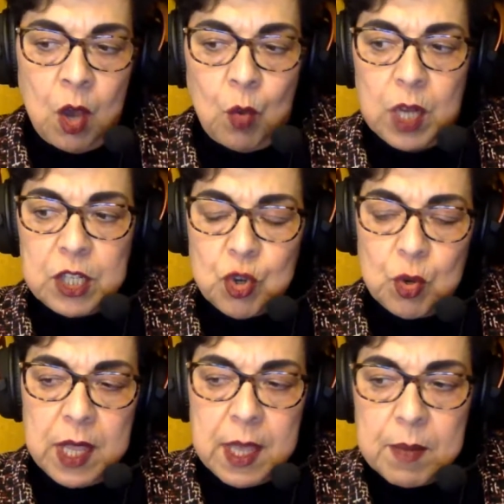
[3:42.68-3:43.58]
What drew
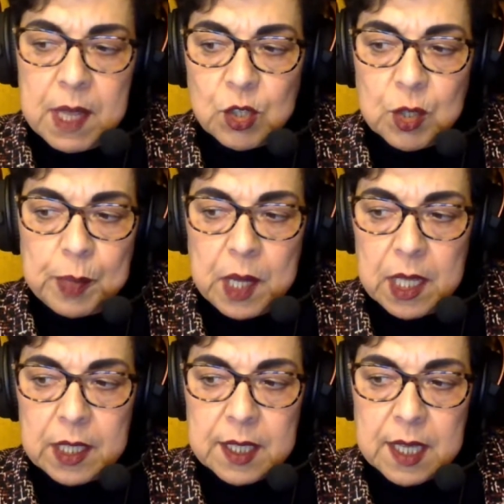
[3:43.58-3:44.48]
him into
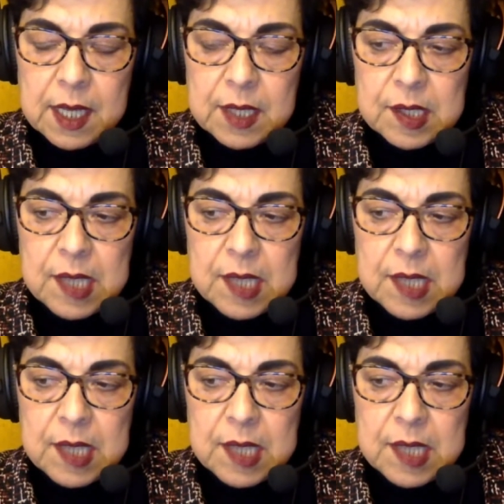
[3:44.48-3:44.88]
politics,